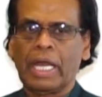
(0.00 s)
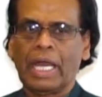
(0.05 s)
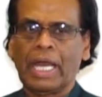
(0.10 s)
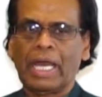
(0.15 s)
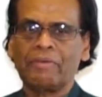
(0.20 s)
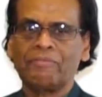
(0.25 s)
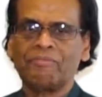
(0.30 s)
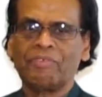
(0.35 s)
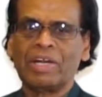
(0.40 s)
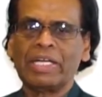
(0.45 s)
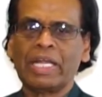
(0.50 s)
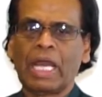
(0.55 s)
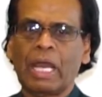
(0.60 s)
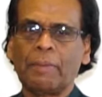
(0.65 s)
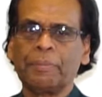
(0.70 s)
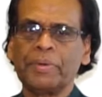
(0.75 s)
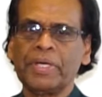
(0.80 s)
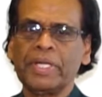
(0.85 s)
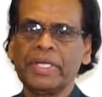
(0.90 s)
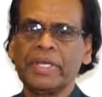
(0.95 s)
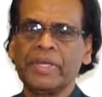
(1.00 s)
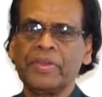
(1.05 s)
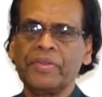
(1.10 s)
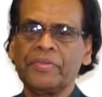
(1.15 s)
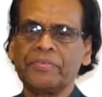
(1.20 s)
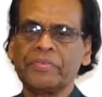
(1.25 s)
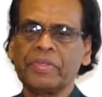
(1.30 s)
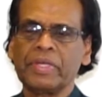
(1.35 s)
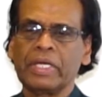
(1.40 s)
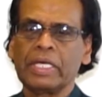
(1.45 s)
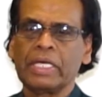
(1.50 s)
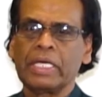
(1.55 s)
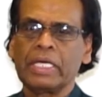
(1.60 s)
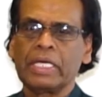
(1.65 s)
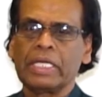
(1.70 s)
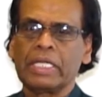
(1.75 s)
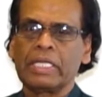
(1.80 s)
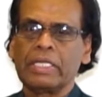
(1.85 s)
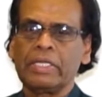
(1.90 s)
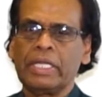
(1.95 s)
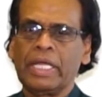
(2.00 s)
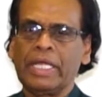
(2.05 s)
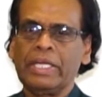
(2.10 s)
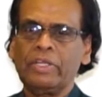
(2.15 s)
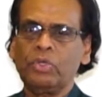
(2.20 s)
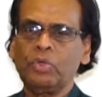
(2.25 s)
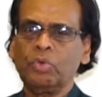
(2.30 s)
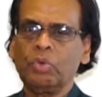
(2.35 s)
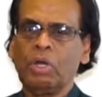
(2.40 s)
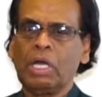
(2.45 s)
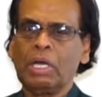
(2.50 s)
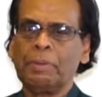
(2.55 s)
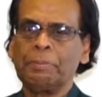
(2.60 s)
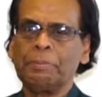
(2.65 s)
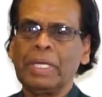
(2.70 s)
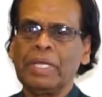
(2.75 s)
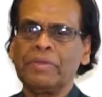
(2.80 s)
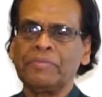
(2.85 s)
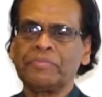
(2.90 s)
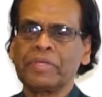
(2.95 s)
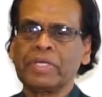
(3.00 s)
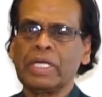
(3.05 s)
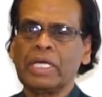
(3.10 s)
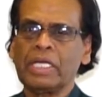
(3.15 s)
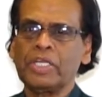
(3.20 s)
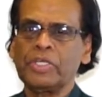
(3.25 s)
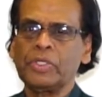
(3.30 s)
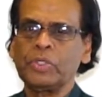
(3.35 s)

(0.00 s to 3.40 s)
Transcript: and what happening is, then you are basically,